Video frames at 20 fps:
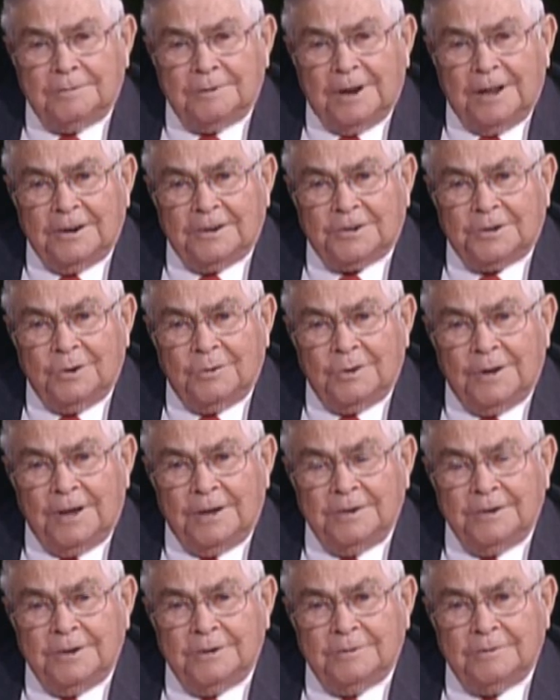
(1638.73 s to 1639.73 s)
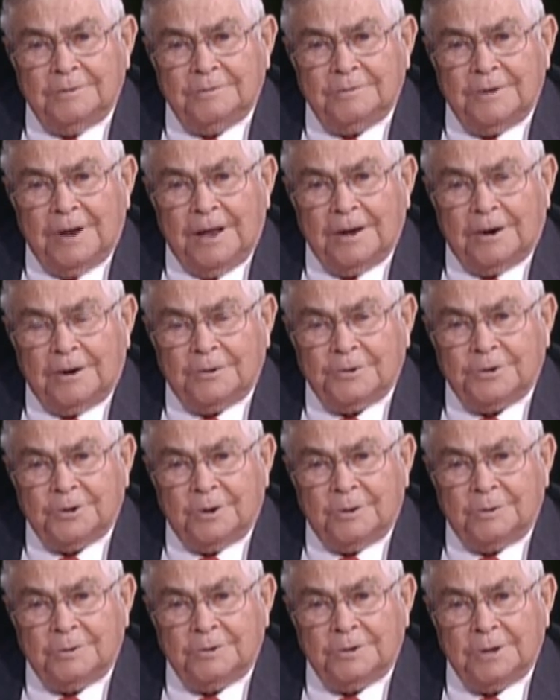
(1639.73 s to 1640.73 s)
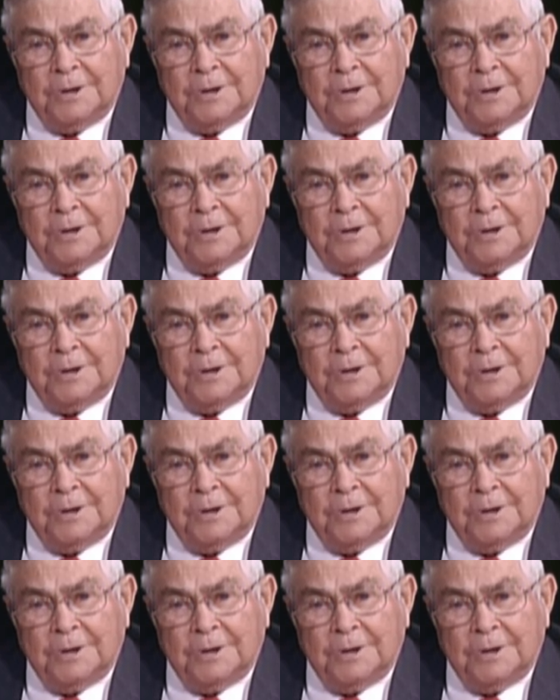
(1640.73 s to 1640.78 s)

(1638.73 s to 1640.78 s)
let us know how you like our shows.